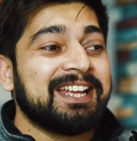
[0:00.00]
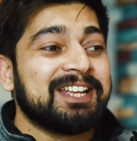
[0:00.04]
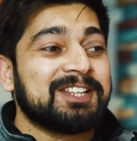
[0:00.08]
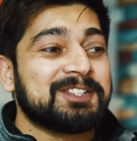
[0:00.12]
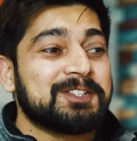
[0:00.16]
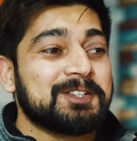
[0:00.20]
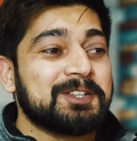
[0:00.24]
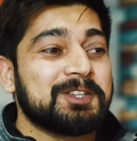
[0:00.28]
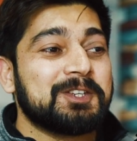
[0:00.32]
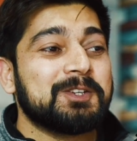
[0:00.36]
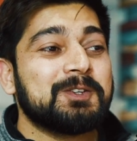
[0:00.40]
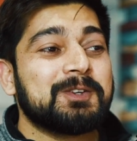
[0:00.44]

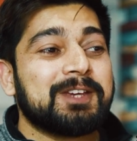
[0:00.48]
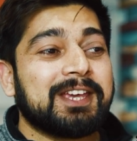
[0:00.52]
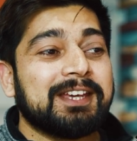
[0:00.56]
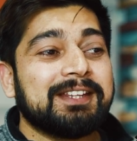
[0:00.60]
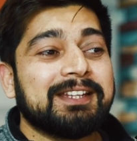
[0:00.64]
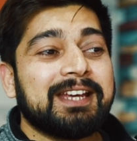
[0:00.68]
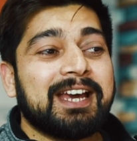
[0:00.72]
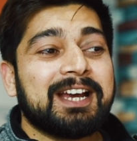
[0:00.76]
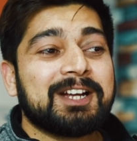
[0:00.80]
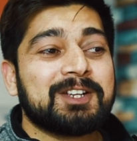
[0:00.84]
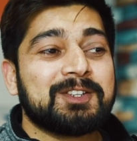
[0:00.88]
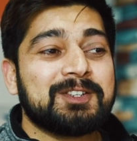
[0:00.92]
So you
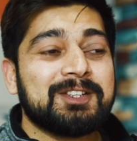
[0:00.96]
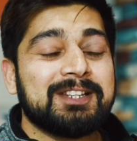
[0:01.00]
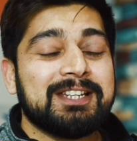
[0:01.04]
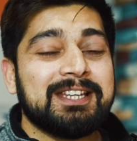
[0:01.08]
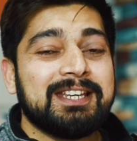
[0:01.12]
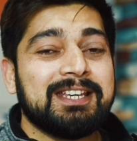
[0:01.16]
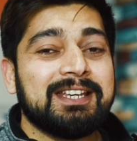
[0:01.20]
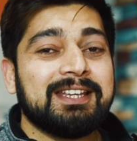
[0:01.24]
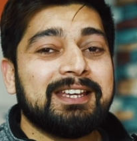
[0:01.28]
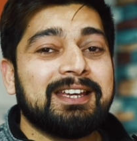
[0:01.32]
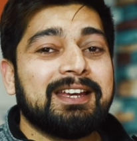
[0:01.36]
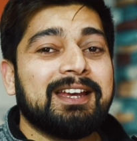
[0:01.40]
can
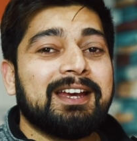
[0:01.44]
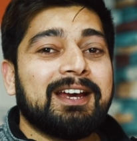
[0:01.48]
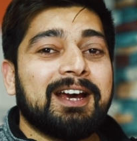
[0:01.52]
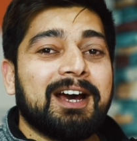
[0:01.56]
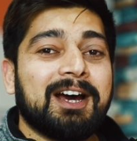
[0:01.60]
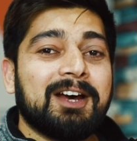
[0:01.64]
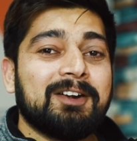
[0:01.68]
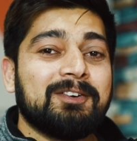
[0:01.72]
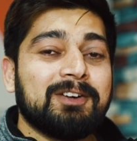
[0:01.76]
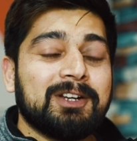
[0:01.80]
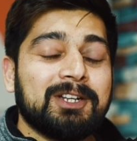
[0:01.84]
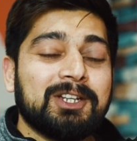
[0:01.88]
actually
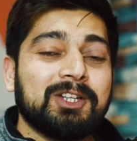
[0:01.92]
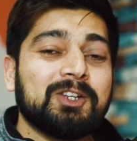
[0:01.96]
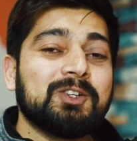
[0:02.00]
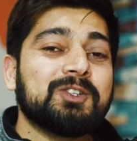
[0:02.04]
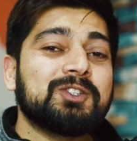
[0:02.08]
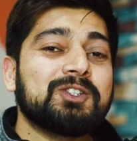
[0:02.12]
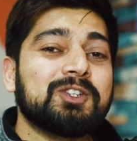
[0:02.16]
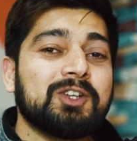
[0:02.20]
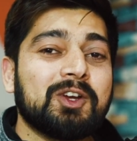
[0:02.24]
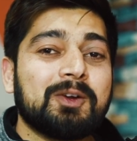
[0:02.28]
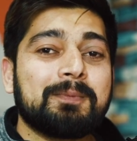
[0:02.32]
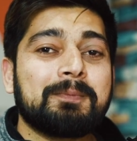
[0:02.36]

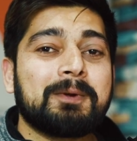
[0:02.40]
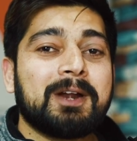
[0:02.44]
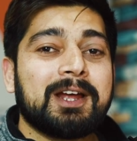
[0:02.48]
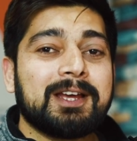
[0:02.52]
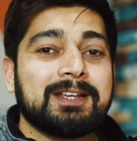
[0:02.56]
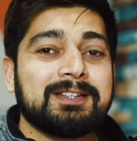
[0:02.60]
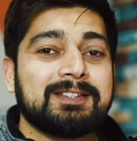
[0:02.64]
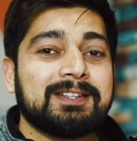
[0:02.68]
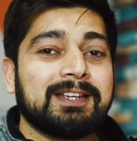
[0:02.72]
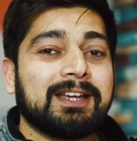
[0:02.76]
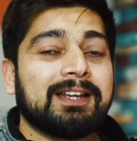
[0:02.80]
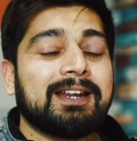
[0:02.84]
reduce your
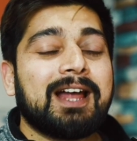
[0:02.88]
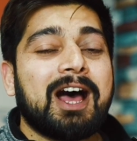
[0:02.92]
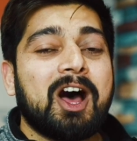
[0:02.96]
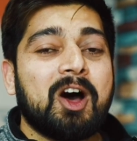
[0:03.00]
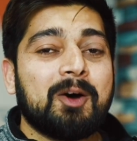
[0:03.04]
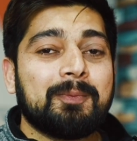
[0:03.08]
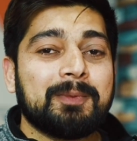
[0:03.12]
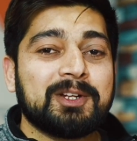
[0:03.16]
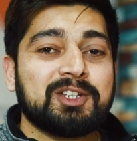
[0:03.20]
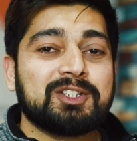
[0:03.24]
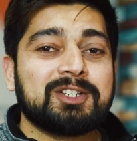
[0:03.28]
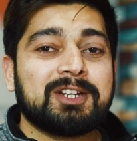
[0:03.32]
pricing and
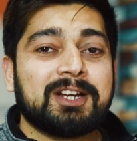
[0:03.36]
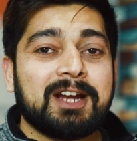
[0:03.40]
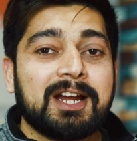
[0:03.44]
how much